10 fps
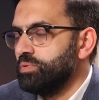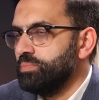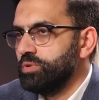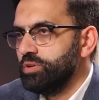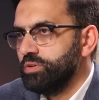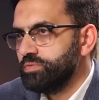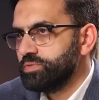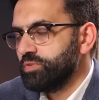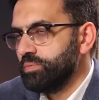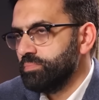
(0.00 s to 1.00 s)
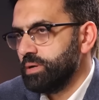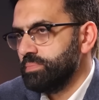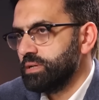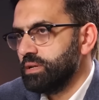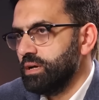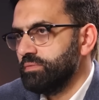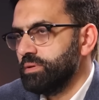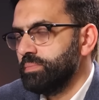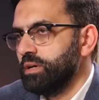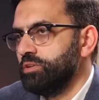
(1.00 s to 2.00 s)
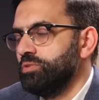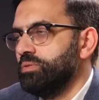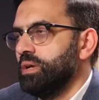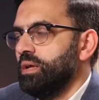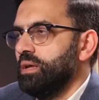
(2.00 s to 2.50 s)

removed from public life. I mean, are you